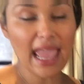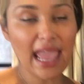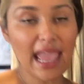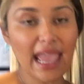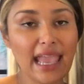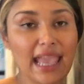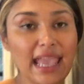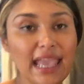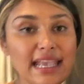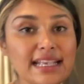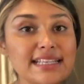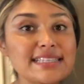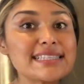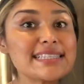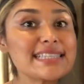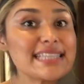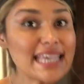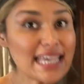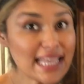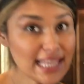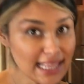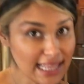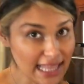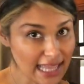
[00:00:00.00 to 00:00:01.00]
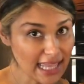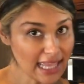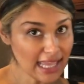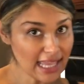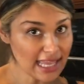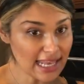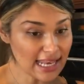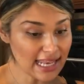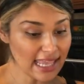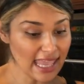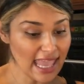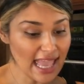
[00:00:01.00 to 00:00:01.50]
a skillet,
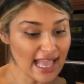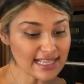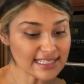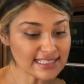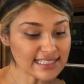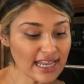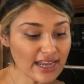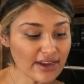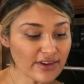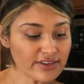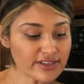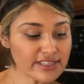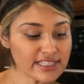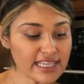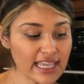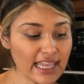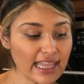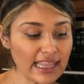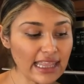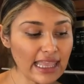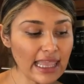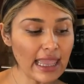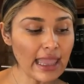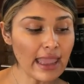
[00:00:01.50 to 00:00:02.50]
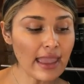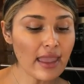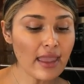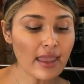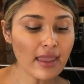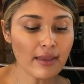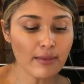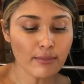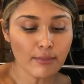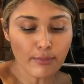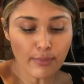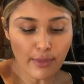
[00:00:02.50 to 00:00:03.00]
in a cast iron skillet
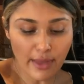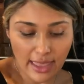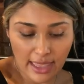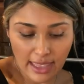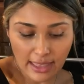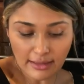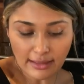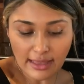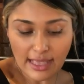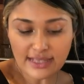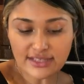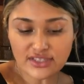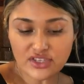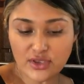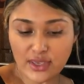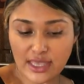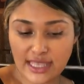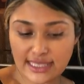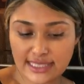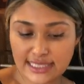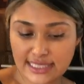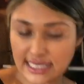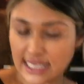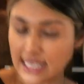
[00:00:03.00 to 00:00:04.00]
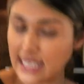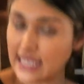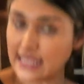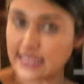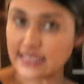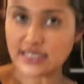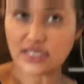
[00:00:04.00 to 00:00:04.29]
but as you can see, it